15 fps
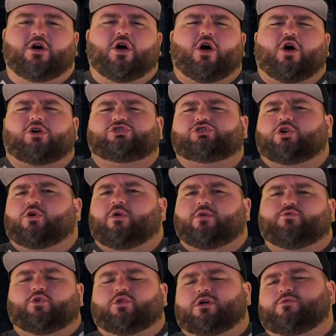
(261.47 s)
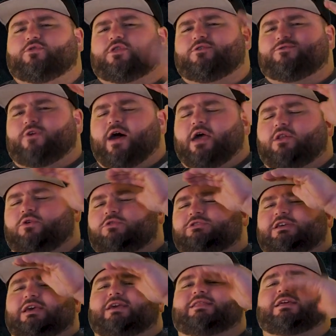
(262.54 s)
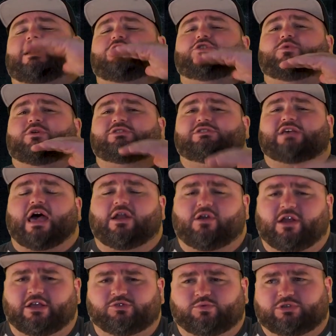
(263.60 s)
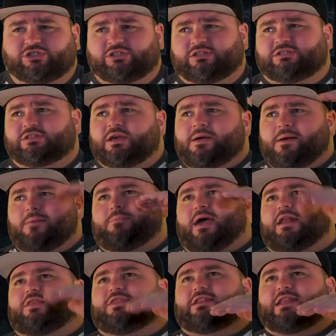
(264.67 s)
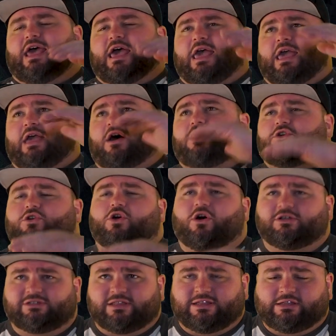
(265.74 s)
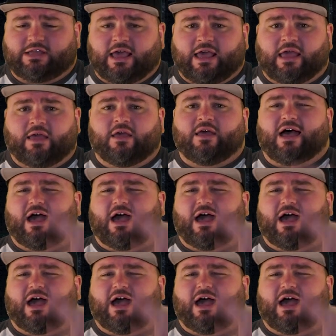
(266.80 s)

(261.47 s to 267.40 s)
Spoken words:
Also, if you're looking for the final ticket that I do on Saturdays, which is bet of the day, underdogs of the day,